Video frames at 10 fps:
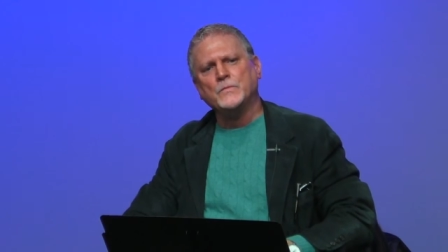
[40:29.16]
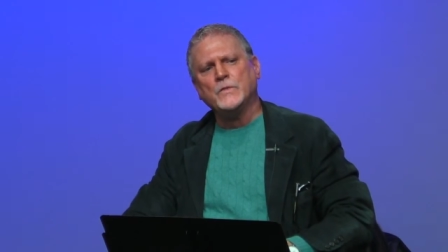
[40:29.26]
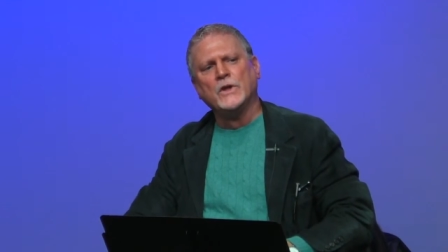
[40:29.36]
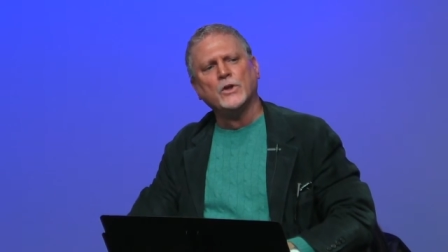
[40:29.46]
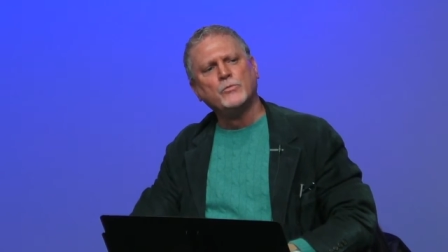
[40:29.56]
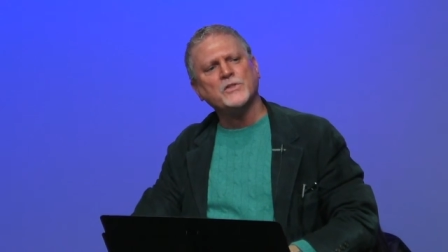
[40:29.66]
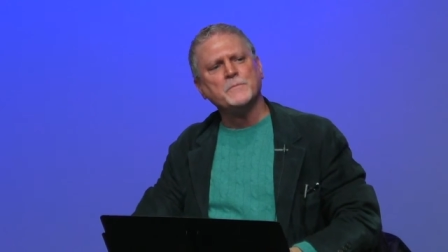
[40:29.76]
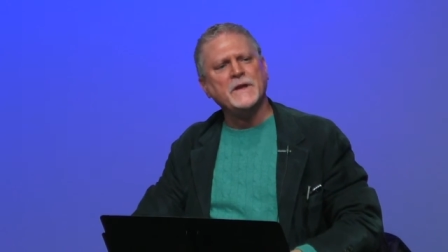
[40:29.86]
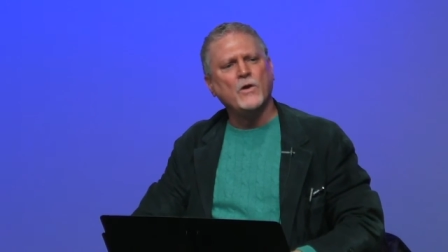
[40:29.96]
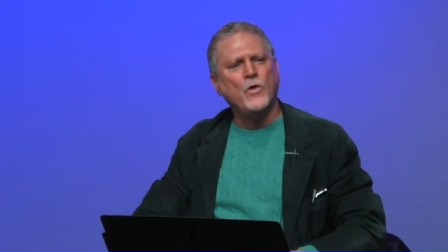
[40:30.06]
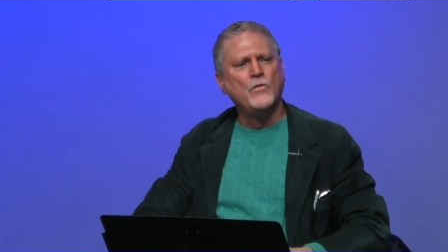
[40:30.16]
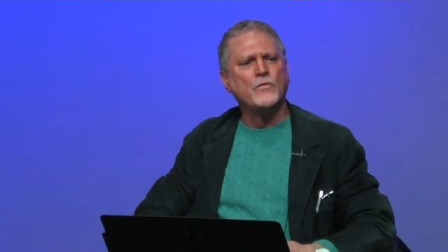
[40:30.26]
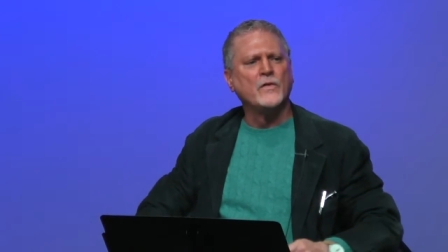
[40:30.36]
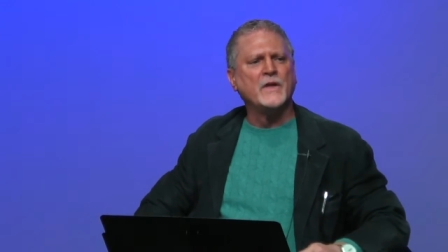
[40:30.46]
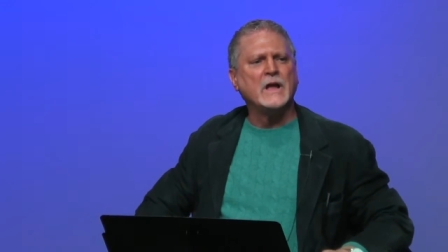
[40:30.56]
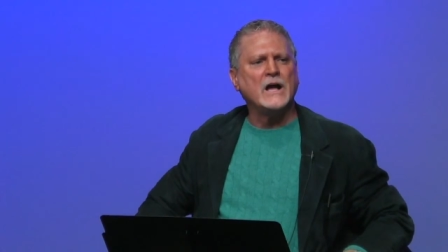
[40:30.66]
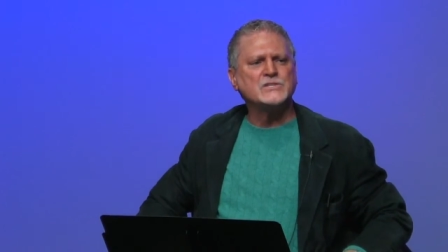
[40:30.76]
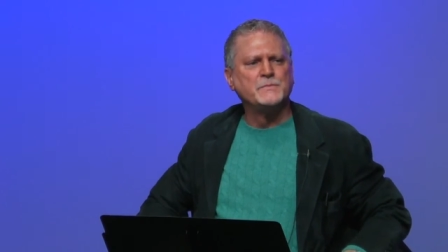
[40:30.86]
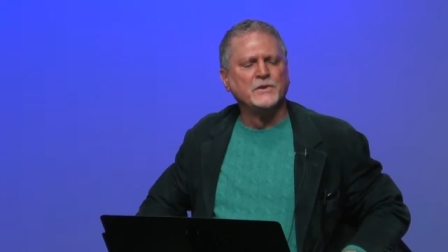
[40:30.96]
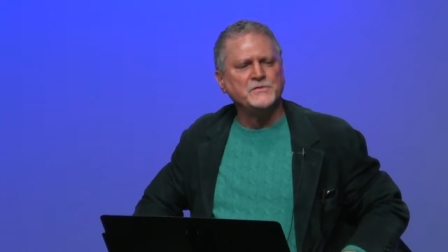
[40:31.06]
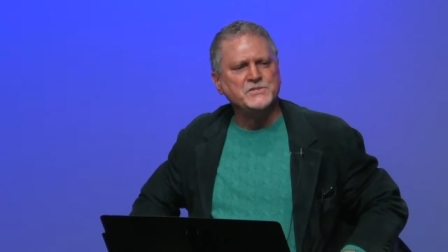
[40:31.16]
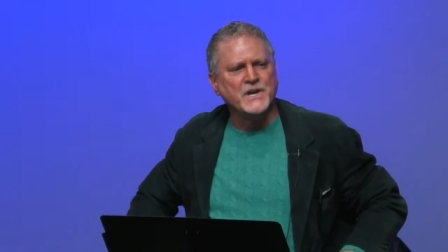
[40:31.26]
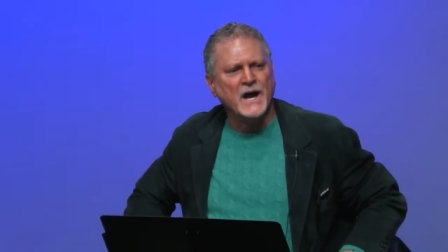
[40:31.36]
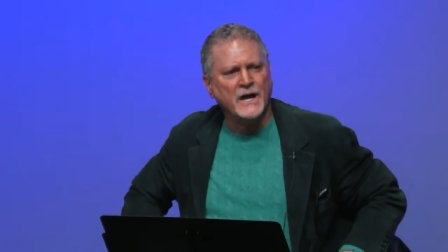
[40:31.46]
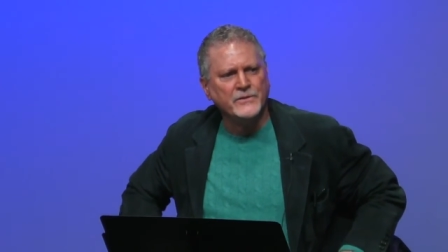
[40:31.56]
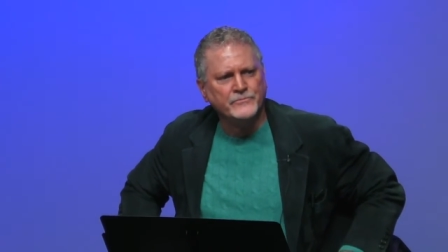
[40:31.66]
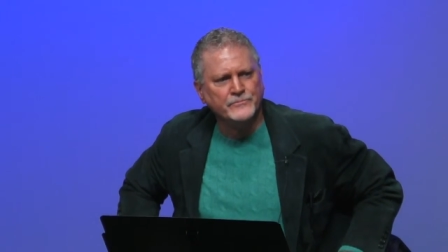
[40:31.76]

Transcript: Will you look with me over in the Gospel of John?